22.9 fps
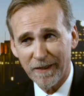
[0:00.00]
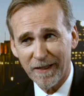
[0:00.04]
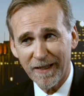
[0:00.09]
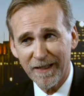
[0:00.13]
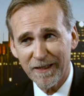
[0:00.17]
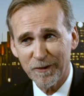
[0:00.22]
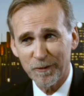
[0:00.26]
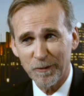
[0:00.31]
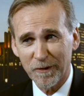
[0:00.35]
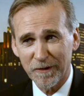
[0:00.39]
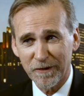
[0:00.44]

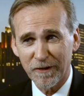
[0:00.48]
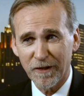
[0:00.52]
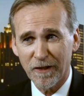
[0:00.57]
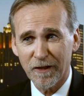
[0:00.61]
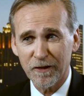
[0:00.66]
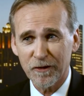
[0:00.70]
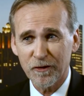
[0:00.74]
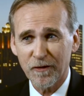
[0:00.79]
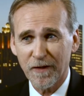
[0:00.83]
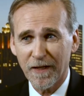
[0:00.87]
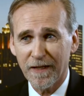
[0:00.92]
like to
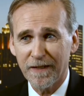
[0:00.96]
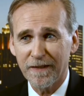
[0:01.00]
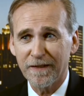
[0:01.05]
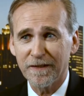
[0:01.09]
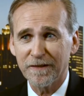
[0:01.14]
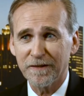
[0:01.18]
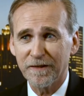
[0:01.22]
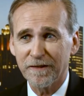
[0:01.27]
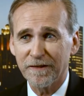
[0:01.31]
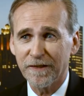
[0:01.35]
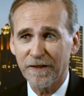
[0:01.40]
acknowledge that
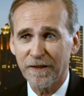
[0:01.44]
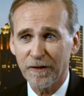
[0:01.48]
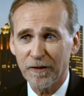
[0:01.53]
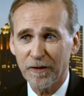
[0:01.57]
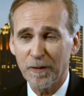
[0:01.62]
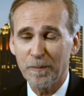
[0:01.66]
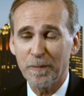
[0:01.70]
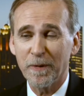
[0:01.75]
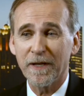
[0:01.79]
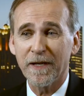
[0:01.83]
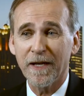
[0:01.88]

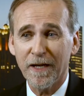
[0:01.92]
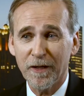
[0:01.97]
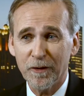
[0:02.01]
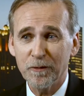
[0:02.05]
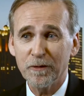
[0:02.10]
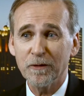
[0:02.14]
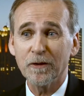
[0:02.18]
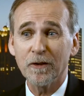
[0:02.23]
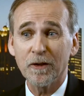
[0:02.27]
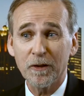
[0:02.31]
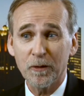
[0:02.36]
necessarily, but how
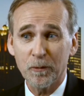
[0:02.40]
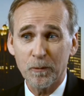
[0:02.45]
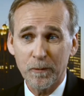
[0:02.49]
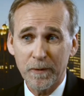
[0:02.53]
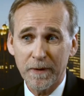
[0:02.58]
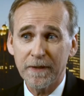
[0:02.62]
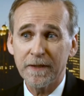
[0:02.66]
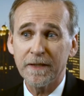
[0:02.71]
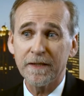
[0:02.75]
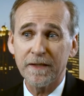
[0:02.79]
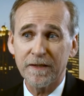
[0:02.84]
you look
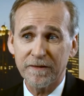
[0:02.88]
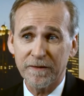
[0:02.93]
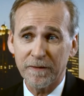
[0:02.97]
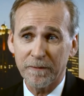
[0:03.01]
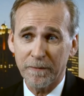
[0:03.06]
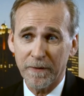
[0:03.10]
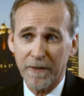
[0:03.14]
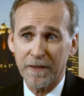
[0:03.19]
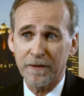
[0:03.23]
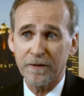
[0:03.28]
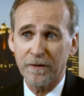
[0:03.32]
really does
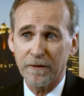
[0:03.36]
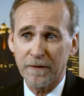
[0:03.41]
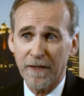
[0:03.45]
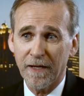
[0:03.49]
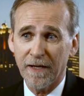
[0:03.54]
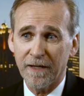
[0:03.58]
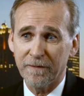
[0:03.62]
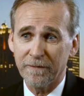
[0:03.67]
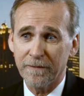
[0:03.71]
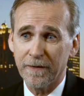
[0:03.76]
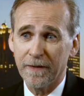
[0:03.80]
affect your
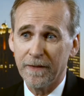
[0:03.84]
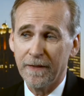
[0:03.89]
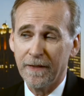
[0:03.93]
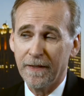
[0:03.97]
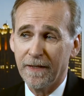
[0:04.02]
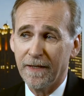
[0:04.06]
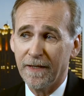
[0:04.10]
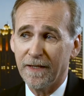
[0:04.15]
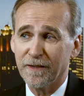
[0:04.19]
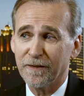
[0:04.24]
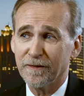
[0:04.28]
life.
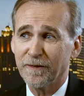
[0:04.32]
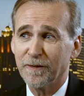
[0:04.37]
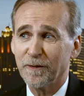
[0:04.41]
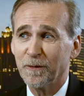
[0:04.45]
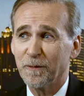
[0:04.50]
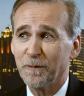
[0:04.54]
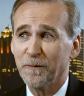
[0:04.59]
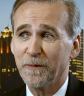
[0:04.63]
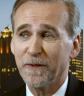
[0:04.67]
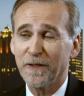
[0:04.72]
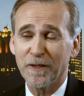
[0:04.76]
And
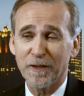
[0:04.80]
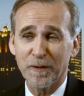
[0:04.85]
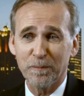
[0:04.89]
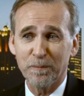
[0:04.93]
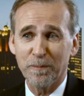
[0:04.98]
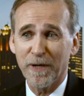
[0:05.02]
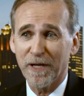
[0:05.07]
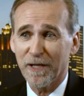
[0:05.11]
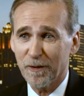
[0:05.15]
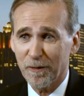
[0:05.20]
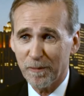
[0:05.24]
so feeling
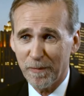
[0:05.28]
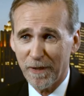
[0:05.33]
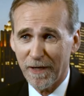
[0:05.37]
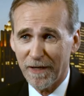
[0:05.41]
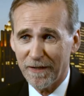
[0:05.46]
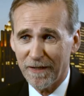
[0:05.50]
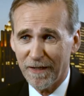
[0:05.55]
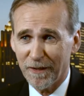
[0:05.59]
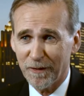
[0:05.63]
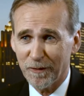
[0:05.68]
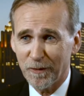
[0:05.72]
better
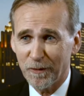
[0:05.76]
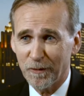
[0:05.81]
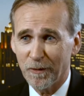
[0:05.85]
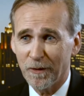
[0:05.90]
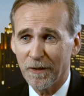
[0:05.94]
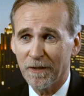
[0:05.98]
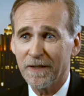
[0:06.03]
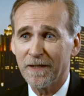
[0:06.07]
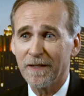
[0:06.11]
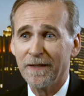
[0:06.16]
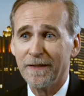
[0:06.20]
about how you
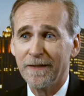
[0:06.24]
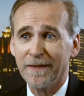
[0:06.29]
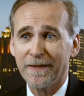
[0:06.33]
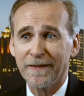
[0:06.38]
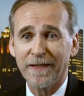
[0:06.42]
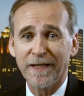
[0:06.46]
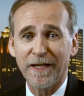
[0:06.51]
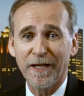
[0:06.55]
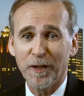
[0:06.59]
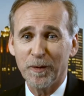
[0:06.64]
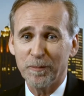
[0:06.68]
look
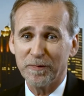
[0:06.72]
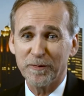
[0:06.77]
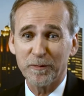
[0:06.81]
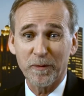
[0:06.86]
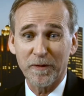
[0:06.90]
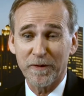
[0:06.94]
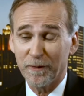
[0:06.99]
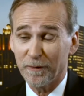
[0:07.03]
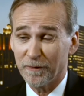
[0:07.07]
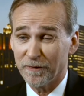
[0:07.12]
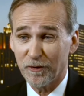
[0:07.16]
helps
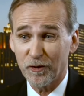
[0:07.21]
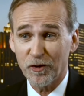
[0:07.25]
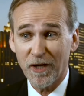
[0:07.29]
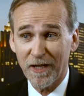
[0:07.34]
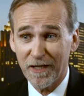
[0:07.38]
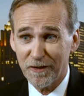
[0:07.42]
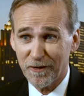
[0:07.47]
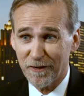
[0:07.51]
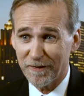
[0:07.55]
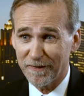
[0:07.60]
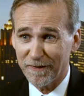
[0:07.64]
with those
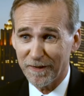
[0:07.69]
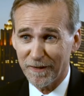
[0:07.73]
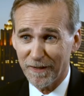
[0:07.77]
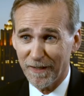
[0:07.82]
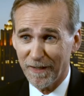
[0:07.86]
changes in